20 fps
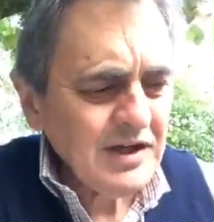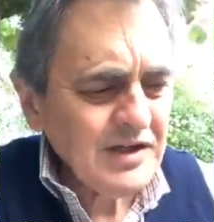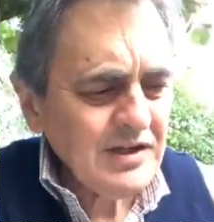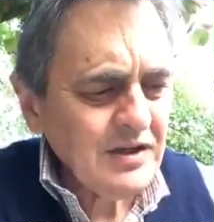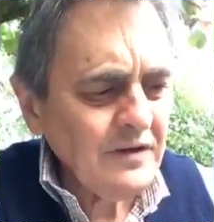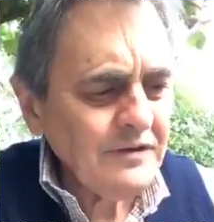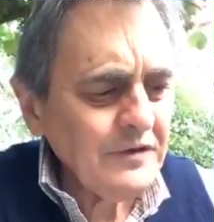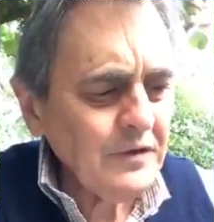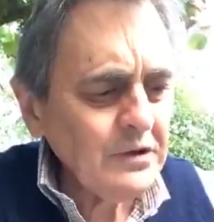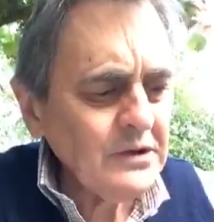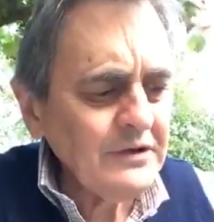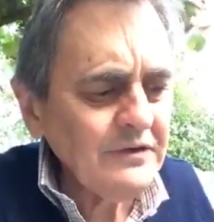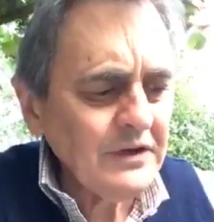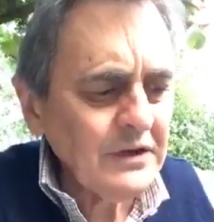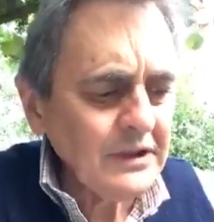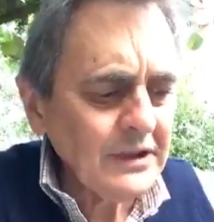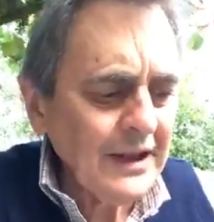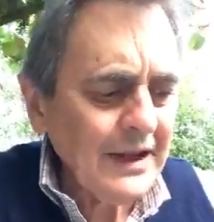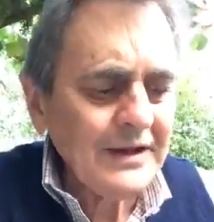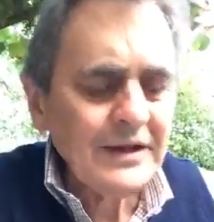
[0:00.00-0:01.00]
So if you live
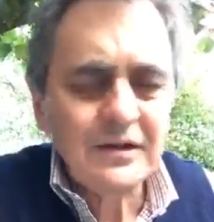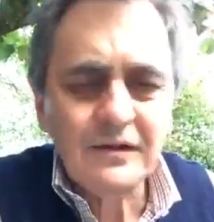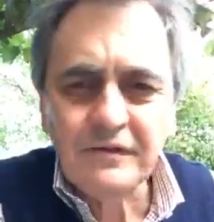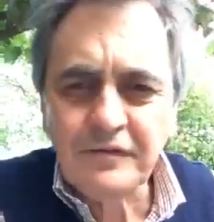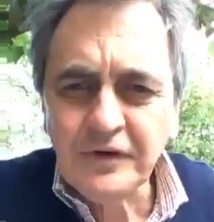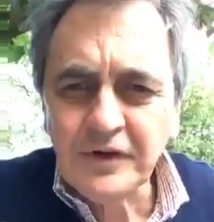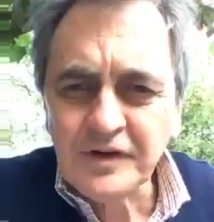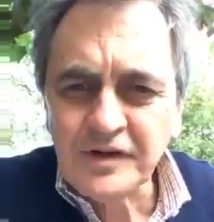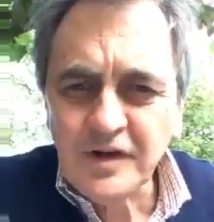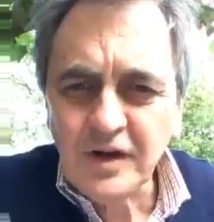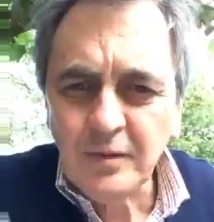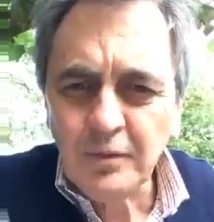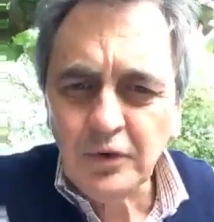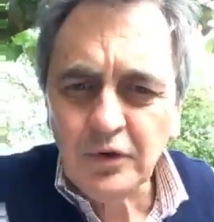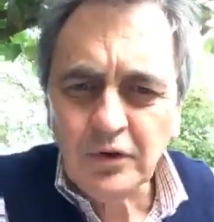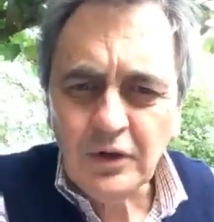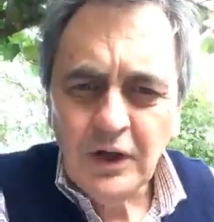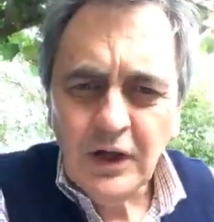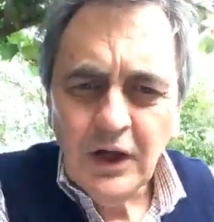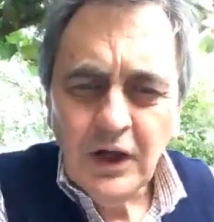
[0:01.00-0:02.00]
in London, for example,